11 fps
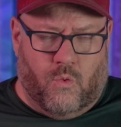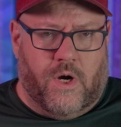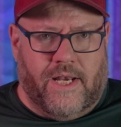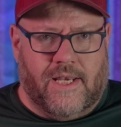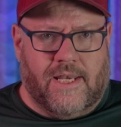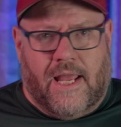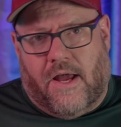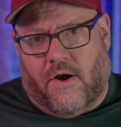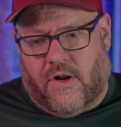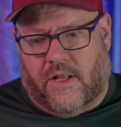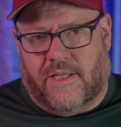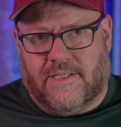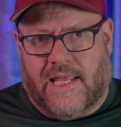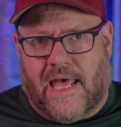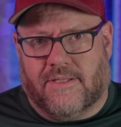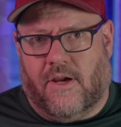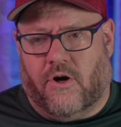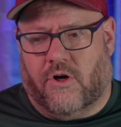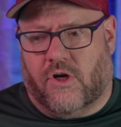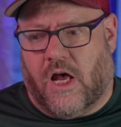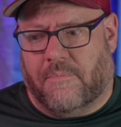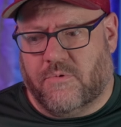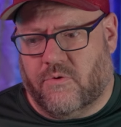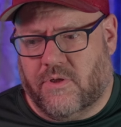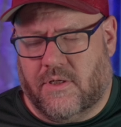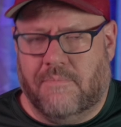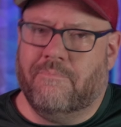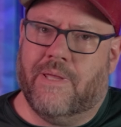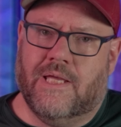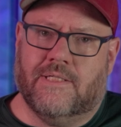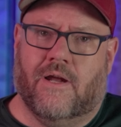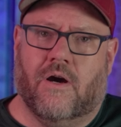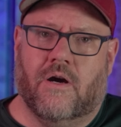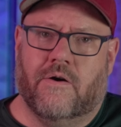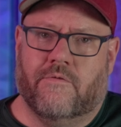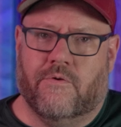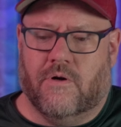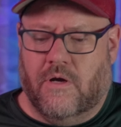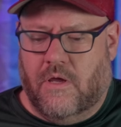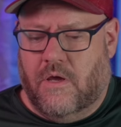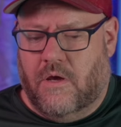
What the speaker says: right down on this cast iron top, so it makes it hard for